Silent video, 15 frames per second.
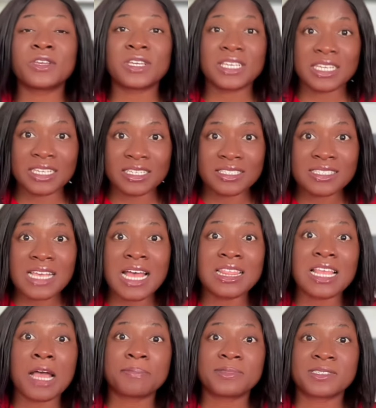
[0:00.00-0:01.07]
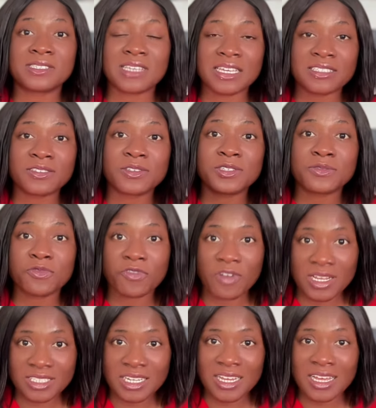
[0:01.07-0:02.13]
is an absent
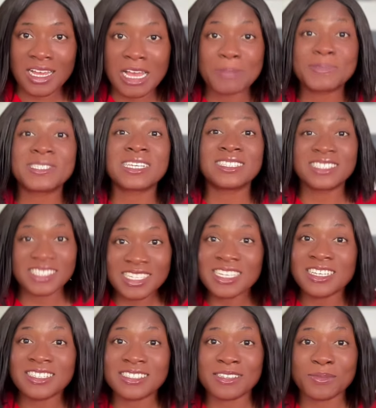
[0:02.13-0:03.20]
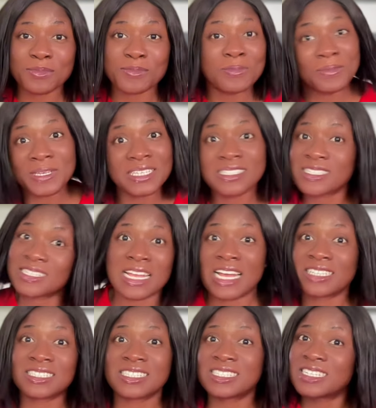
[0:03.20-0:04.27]
father. Absenteeism means
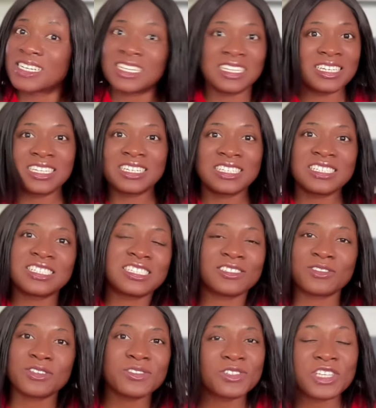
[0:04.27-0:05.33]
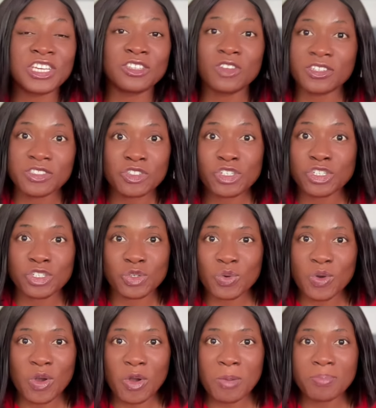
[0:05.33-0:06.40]
that he doesn't show
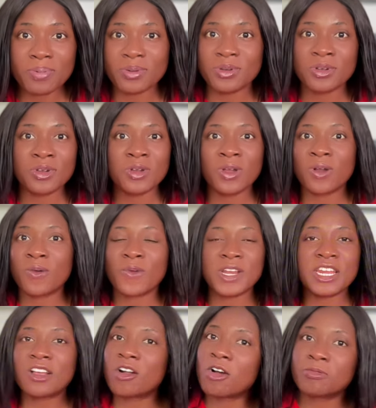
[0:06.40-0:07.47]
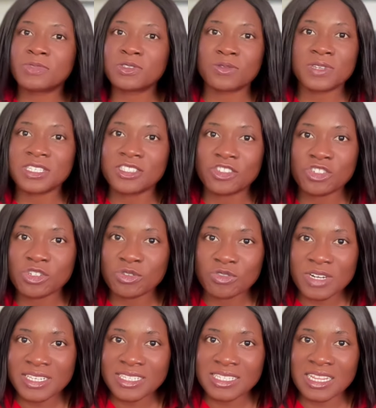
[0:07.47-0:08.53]
up when it comes to his
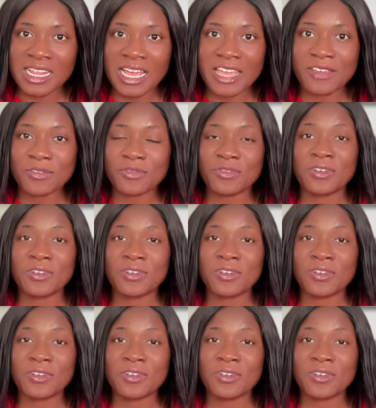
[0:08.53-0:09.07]
children's life,